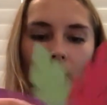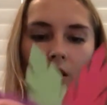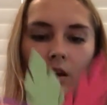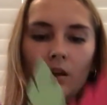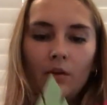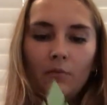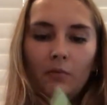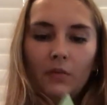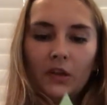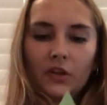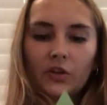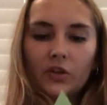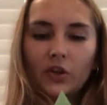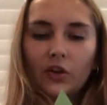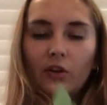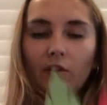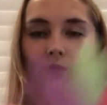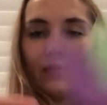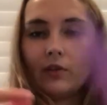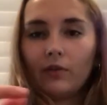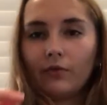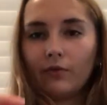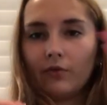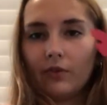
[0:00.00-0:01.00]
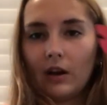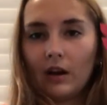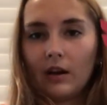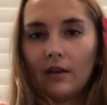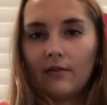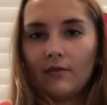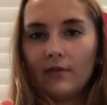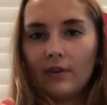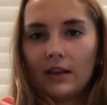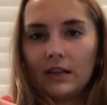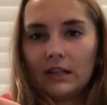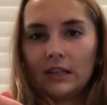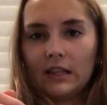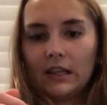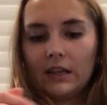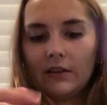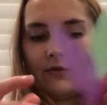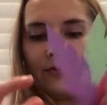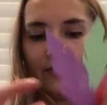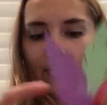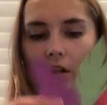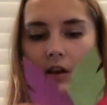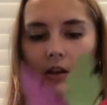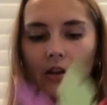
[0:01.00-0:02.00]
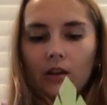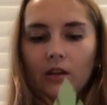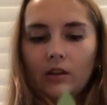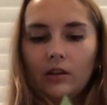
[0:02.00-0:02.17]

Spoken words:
make sure you have the front facing front.